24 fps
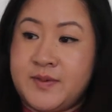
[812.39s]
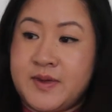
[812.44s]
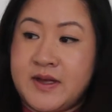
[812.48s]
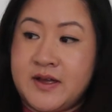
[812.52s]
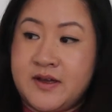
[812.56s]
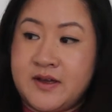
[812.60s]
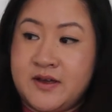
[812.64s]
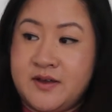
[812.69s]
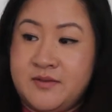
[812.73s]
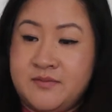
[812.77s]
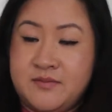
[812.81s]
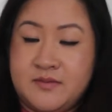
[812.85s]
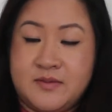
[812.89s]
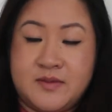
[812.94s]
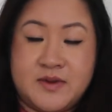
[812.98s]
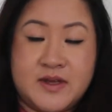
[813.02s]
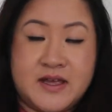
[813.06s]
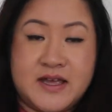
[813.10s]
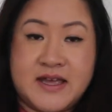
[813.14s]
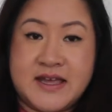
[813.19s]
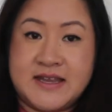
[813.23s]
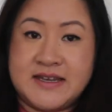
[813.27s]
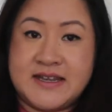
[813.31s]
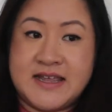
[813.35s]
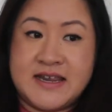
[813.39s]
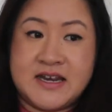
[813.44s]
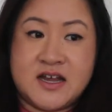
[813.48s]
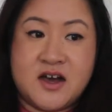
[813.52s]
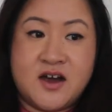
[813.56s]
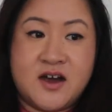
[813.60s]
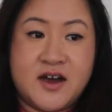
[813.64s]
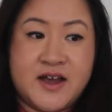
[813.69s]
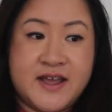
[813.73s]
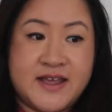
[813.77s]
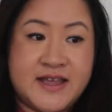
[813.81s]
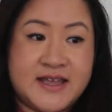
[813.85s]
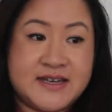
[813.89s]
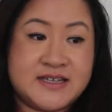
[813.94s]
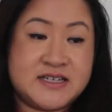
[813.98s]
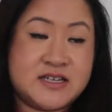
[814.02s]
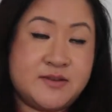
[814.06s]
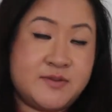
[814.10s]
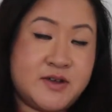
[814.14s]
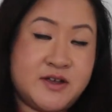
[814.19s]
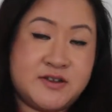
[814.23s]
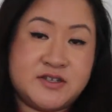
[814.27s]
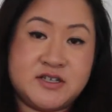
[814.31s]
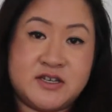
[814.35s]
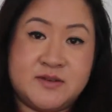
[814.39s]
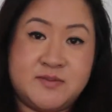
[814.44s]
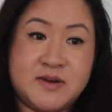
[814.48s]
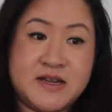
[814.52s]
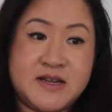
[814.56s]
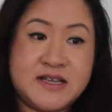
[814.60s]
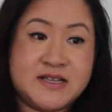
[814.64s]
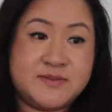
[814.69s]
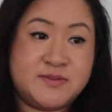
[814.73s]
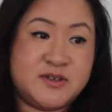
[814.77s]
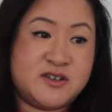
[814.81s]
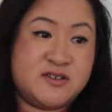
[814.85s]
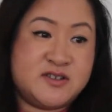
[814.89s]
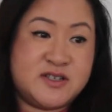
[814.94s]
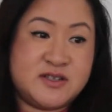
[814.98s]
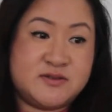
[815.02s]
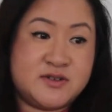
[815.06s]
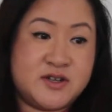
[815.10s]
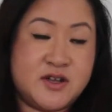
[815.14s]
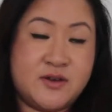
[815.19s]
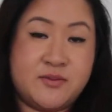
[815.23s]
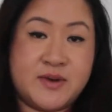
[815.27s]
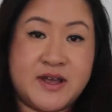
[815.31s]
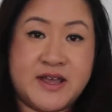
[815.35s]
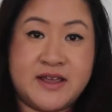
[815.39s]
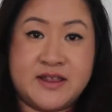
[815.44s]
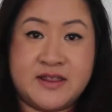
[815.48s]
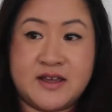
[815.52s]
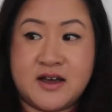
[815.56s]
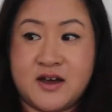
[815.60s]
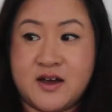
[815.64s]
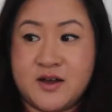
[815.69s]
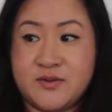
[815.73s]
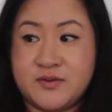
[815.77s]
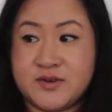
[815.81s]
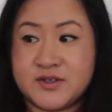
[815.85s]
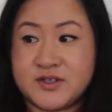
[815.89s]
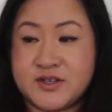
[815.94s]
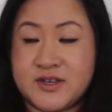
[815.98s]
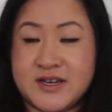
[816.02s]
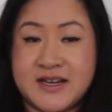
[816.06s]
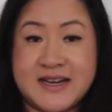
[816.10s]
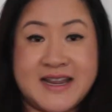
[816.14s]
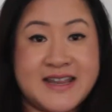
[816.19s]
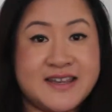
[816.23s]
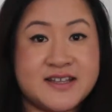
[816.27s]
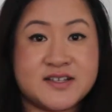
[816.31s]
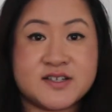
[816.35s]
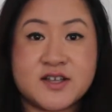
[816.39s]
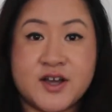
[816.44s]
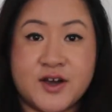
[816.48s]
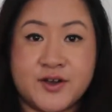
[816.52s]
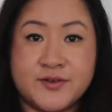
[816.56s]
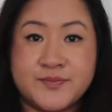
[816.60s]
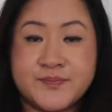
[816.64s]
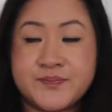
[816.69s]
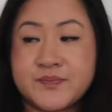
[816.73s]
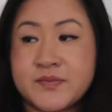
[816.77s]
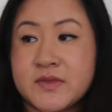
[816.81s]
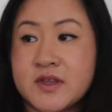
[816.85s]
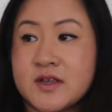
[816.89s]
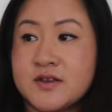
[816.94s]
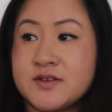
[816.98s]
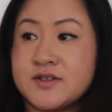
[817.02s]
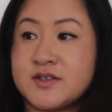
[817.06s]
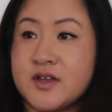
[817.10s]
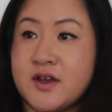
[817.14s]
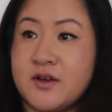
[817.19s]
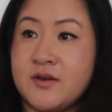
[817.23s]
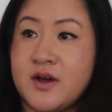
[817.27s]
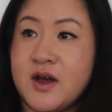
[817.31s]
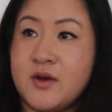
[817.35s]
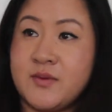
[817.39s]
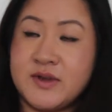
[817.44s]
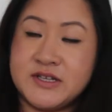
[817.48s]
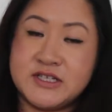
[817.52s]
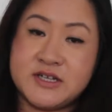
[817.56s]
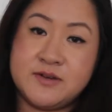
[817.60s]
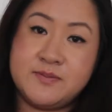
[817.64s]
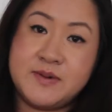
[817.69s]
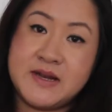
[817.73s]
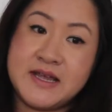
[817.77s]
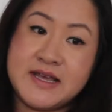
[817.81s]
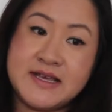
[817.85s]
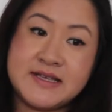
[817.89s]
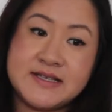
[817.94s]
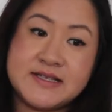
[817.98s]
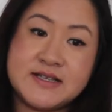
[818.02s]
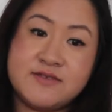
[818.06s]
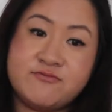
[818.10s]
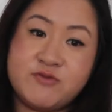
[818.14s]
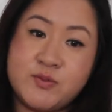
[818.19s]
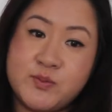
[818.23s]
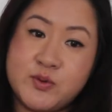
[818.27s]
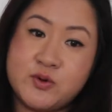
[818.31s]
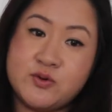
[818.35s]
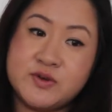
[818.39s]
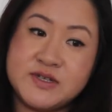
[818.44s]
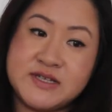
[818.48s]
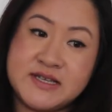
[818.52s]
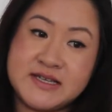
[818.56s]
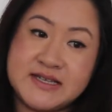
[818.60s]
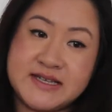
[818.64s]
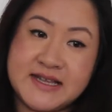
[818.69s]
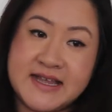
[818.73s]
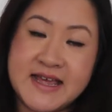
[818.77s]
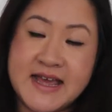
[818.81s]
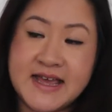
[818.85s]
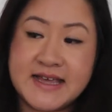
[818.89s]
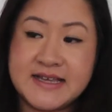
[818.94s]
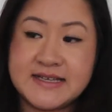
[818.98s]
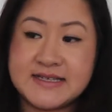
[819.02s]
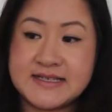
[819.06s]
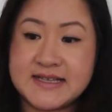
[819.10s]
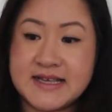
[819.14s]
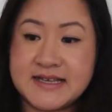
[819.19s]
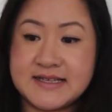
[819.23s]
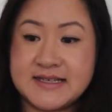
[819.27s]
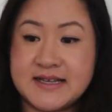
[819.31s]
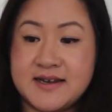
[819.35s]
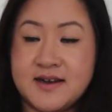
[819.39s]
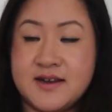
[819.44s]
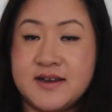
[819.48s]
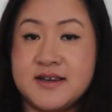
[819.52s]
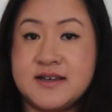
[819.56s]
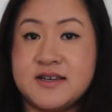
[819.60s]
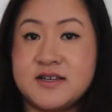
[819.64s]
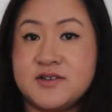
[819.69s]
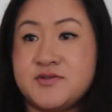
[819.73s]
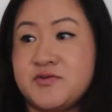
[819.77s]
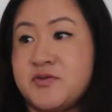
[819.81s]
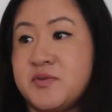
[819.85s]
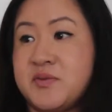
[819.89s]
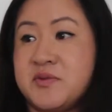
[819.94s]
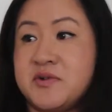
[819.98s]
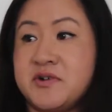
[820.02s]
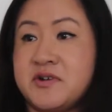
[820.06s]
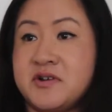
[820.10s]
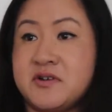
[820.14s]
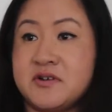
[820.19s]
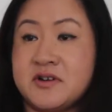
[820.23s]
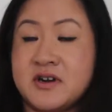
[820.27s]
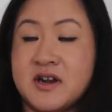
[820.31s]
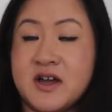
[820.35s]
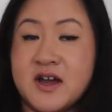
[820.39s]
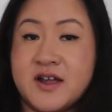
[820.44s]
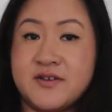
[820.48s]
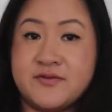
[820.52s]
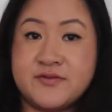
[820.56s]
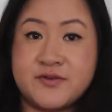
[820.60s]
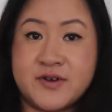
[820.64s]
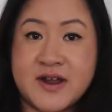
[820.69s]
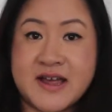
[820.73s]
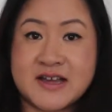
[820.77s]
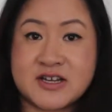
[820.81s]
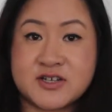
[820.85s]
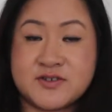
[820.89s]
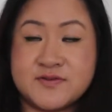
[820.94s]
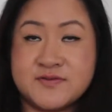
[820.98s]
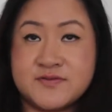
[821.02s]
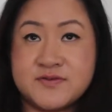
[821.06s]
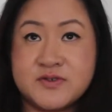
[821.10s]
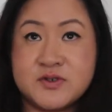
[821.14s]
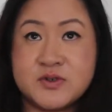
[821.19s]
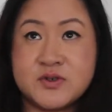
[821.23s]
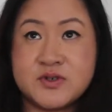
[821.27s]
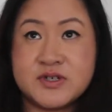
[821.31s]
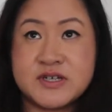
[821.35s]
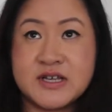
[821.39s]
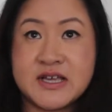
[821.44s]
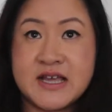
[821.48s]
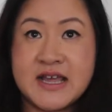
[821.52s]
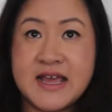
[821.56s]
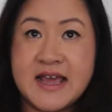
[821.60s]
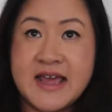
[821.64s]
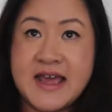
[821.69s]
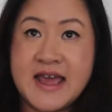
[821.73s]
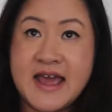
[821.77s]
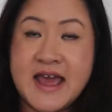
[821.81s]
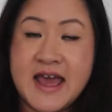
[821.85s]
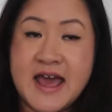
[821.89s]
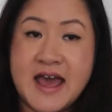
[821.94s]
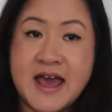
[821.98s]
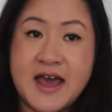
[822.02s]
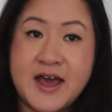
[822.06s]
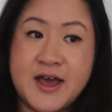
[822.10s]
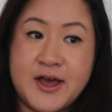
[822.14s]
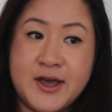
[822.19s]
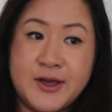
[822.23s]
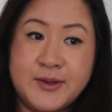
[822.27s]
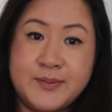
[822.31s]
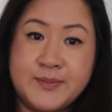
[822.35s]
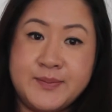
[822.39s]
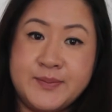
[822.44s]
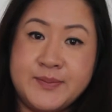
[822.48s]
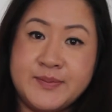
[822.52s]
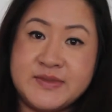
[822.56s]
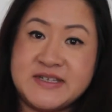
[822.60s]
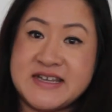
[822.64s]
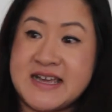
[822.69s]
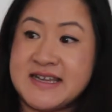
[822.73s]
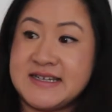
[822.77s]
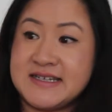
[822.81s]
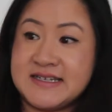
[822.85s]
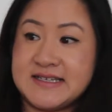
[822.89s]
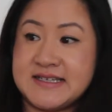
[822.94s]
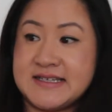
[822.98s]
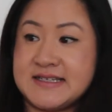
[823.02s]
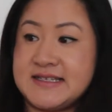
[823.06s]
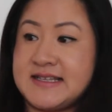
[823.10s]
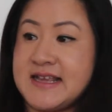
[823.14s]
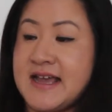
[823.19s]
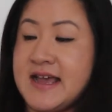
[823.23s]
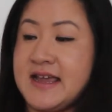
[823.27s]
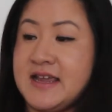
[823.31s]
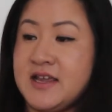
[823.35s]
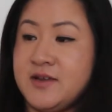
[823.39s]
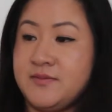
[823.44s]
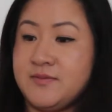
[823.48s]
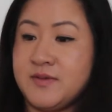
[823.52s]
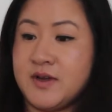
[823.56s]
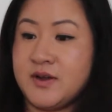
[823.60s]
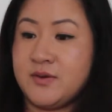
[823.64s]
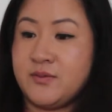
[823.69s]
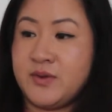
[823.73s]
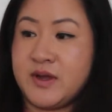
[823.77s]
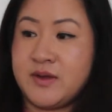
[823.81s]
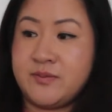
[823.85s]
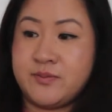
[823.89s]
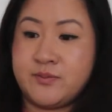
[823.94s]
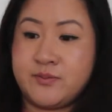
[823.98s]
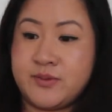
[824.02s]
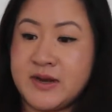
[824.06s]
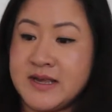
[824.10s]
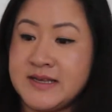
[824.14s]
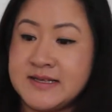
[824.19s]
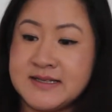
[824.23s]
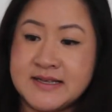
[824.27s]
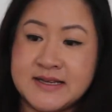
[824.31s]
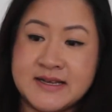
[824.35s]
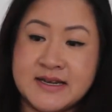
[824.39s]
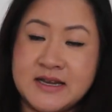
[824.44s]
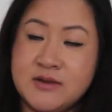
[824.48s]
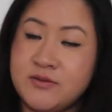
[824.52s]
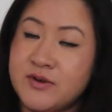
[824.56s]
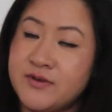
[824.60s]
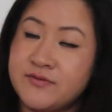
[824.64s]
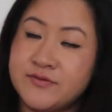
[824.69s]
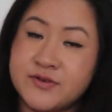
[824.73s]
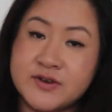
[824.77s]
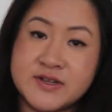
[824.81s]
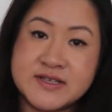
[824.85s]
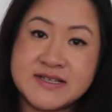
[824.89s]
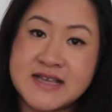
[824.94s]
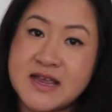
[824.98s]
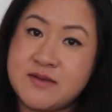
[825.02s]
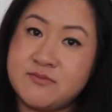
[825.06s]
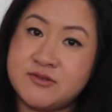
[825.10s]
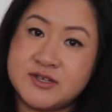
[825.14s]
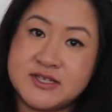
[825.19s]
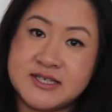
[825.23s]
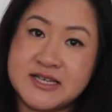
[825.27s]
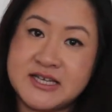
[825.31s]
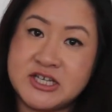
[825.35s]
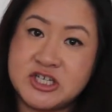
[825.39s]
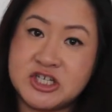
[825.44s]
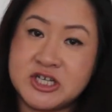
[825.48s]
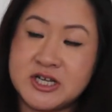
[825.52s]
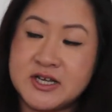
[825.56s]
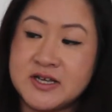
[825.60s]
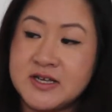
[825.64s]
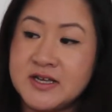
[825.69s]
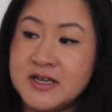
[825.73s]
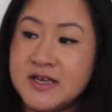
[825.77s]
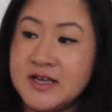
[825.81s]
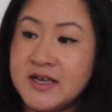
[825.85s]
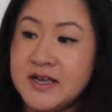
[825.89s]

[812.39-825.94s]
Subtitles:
And then I ended up going to the police, because there's no way that I was going to let this go. So I went to the police, reported the case. They said I needed to report it online for action fraud. Dan did the same. We basically went through the same procedure.